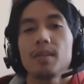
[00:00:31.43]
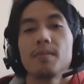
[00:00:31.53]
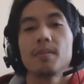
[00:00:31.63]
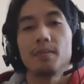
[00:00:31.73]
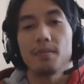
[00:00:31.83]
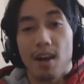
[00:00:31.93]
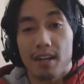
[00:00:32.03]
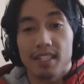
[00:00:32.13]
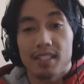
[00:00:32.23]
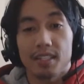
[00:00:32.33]
the
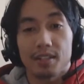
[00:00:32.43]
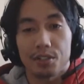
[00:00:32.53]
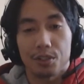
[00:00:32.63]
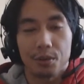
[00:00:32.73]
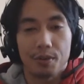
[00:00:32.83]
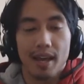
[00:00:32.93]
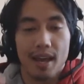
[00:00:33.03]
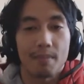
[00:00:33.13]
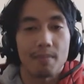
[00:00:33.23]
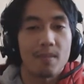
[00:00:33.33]
vlog is here to show you that
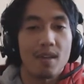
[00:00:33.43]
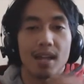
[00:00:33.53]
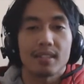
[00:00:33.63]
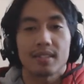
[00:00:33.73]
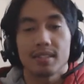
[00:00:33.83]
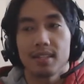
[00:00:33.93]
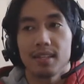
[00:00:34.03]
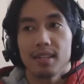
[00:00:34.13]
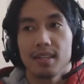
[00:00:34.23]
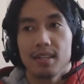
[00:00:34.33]
I'm not
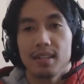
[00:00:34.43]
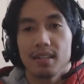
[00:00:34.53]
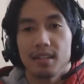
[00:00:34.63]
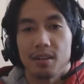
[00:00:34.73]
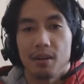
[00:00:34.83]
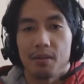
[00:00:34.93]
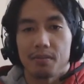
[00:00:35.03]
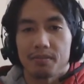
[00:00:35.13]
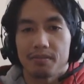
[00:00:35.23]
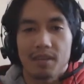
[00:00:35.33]

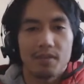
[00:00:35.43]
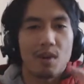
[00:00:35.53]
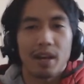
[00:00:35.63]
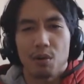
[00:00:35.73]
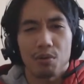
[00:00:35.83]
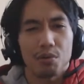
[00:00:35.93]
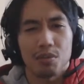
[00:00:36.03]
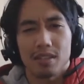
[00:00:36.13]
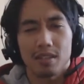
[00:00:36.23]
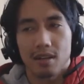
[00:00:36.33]
even though I go through
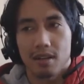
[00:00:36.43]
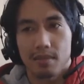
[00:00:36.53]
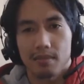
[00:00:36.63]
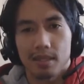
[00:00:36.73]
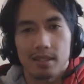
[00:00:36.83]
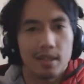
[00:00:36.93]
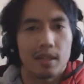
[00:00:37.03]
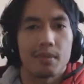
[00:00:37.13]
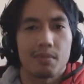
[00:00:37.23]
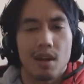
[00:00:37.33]
this
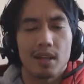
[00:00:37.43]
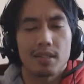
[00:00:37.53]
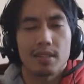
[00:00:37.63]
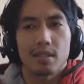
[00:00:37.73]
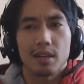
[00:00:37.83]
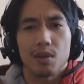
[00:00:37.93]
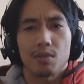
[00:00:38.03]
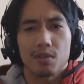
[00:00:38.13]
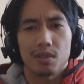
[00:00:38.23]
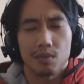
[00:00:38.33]
cutting process, I go
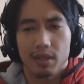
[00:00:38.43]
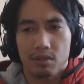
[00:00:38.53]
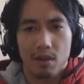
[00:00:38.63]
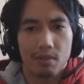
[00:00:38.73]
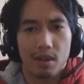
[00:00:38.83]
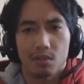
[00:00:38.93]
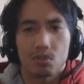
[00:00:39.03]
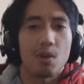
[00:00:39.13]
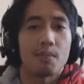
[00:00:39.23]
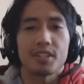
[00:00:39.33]
through this weight drop
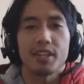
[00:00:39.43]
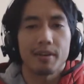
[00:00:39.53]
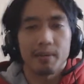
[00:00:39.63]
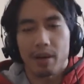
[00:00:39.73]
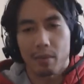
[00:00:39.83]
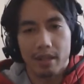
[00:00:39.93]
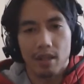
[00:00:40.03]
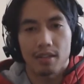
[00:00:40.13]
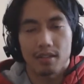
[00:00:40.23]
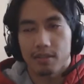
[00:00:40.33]
process, or I'm sharing my weight
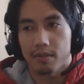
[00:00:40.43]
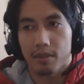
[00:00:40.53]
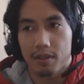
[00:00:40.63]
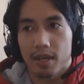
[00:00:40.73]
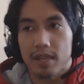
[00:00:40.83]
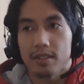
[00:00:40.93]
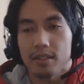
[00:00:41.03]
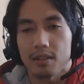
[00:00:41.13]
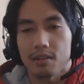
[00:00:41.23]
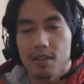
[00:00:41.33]
loss stuff with you guys
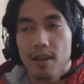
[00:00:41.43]
and girls.